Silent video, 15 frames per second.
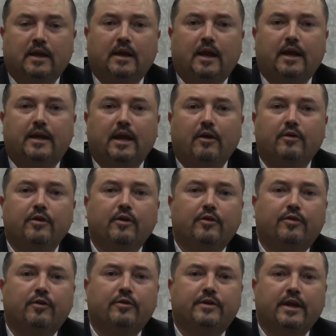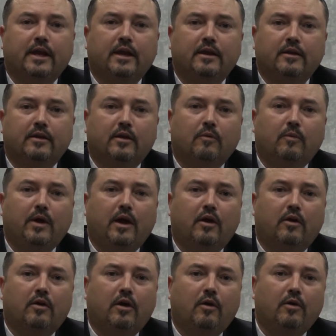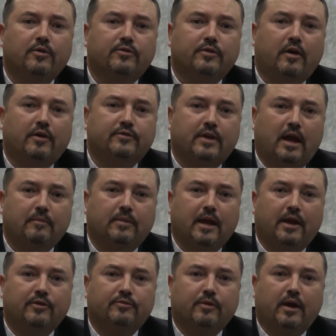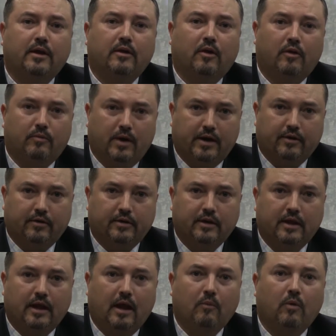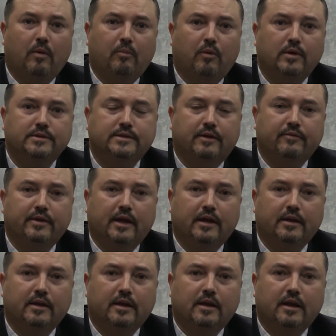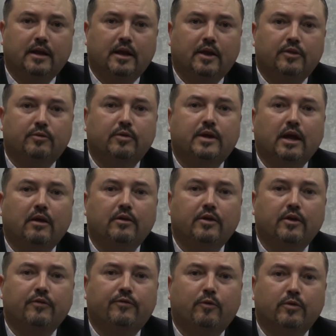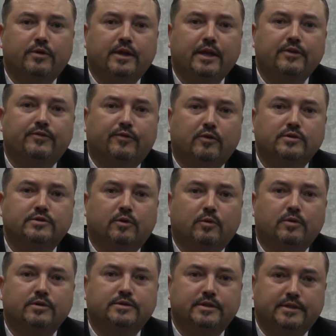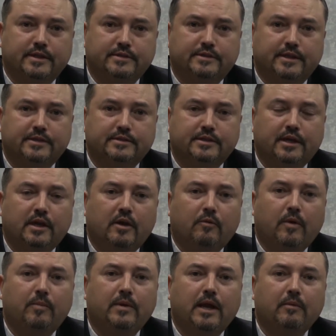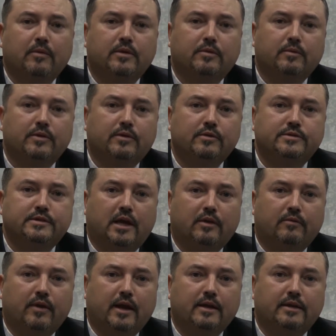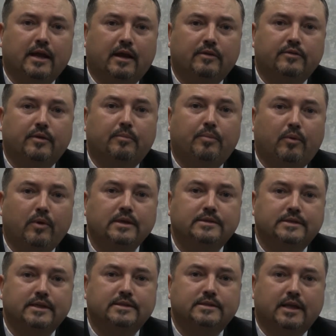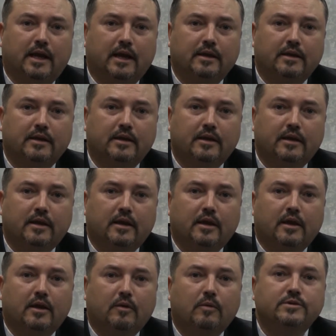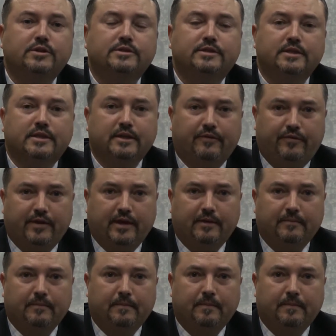In calendar year 13, we had our lowest lost time case rate on record at 1.78. Through calendar year 14's first quarter statistics, we've been able to reduce that rate down to 0.69, which is significant.